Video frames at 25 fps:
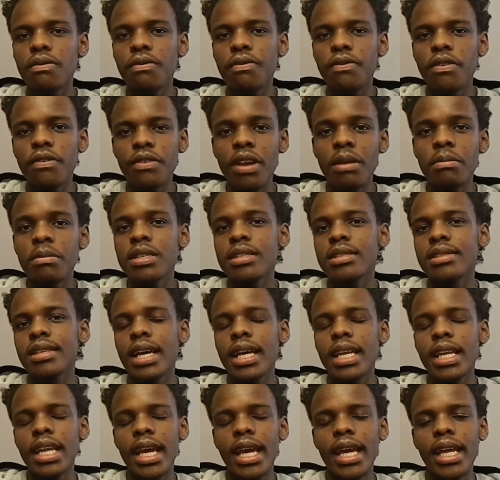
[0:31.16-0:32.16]

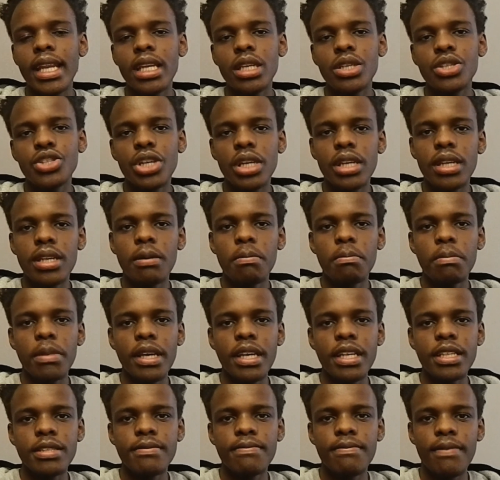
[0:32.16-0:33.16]
femicide and
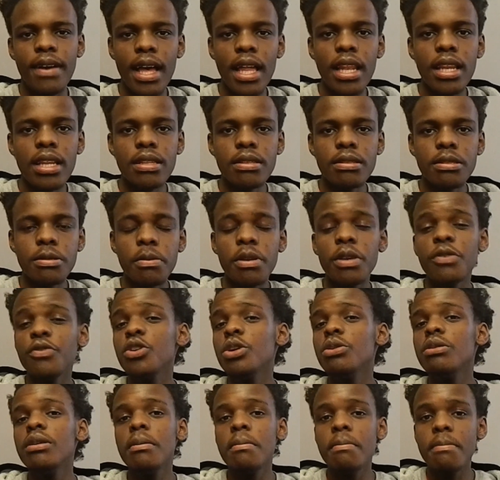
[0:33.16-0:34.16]
gender-based violence. If
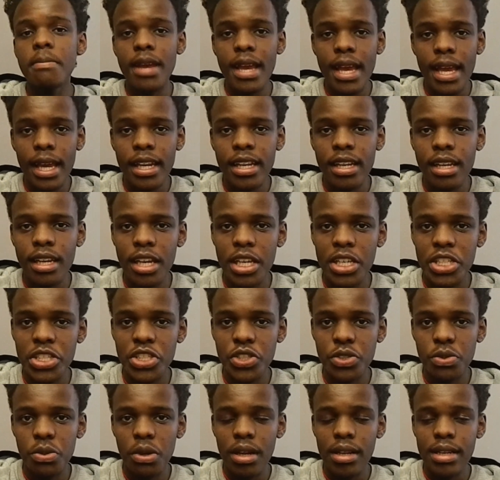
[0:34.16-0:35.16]
you're a man and
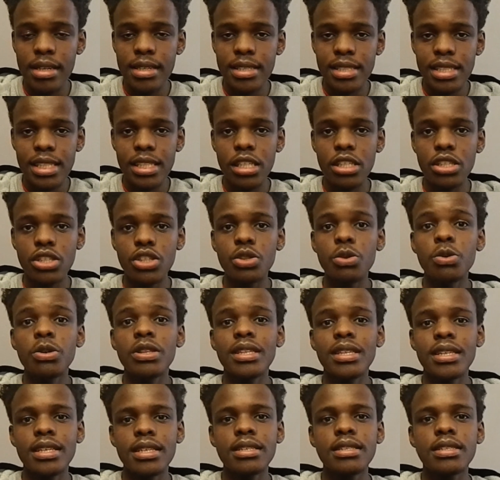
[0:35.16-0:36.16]
you are listening to
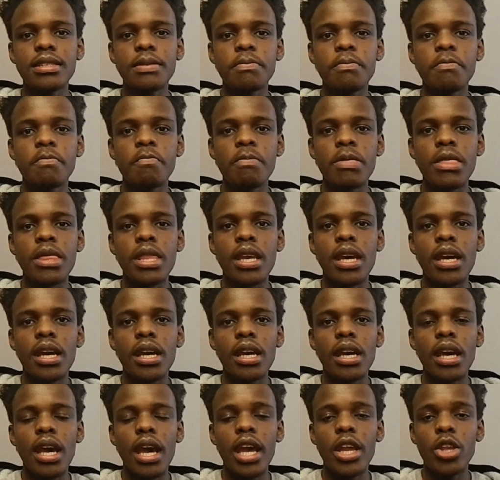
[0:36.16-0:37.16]
this
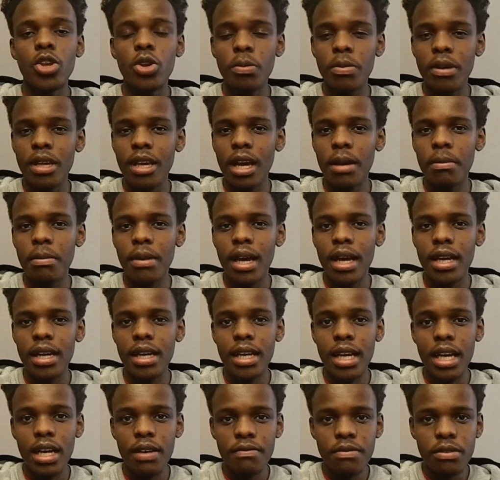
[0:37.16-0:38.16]
and you become
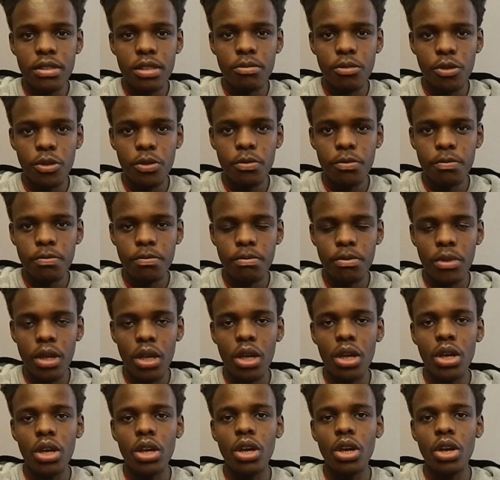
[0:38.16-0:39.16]
uncomfortable,
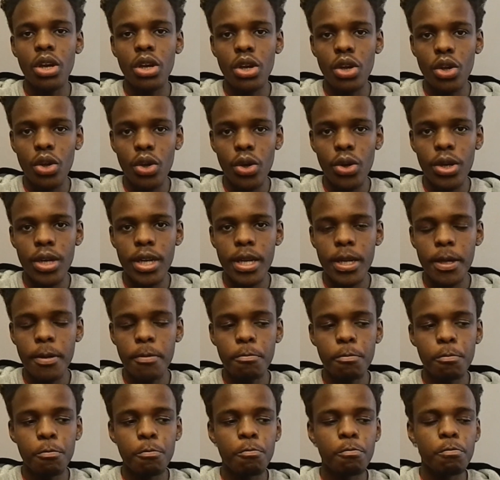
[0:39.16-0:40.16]
good.
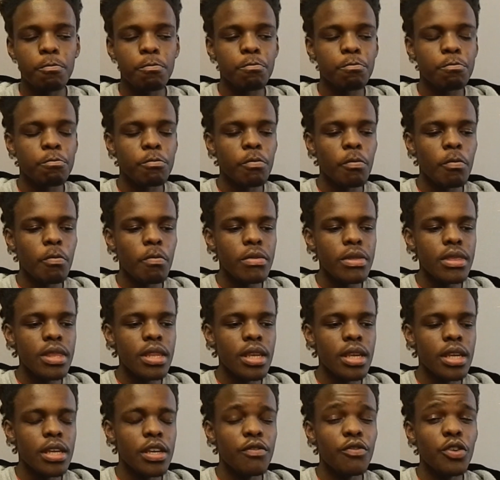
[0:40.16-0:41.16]

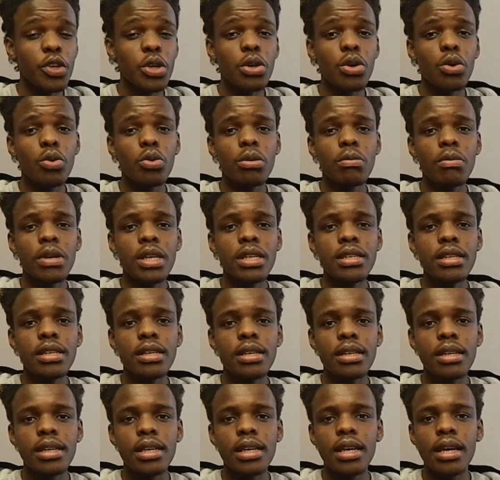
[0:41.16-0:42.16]
If you're a woman,
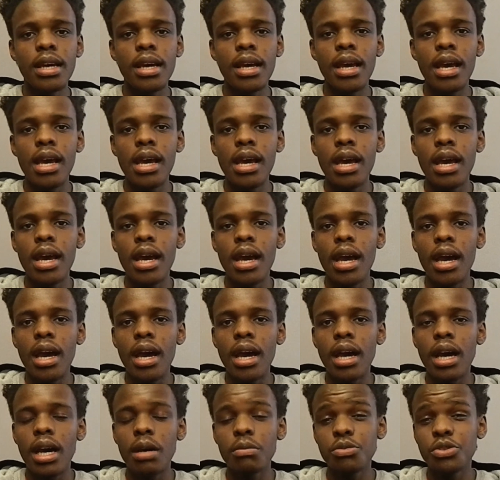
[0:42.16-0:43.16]

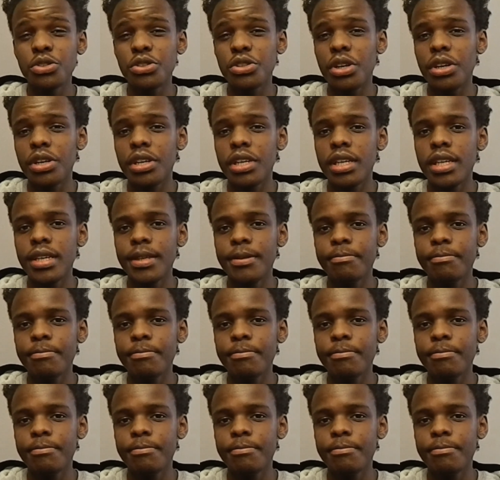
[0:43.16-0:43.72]
I'm sorry.